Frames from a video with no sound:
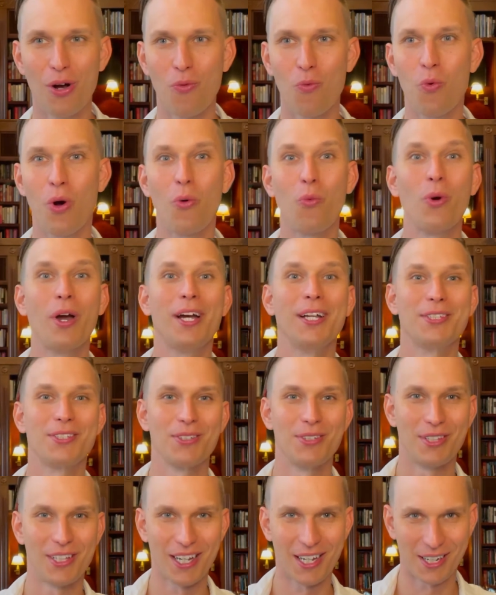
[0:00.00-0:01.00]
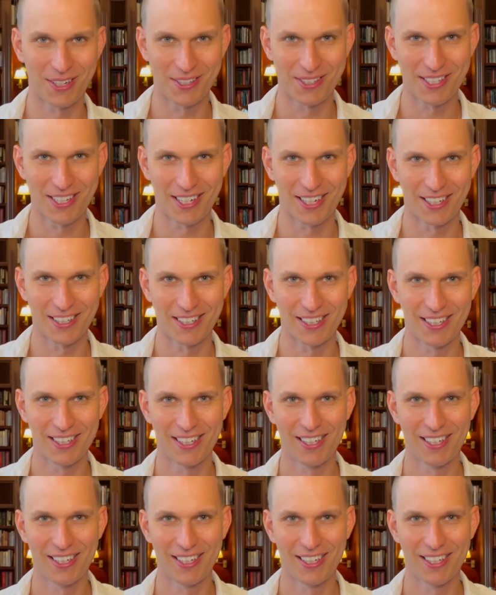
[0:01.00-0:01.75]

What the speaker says: what waits on the other side?